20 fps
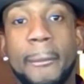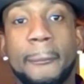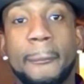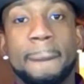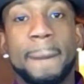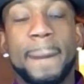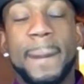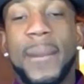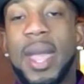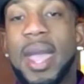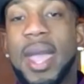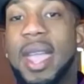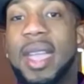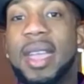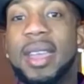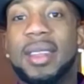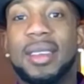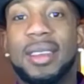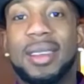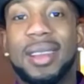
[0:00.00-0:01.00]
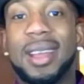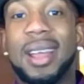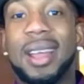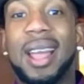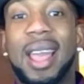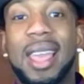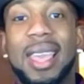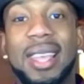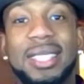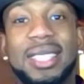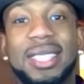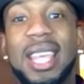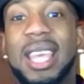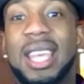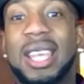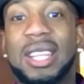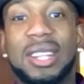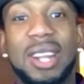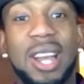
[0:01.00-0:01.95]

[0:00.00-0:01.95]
And it taking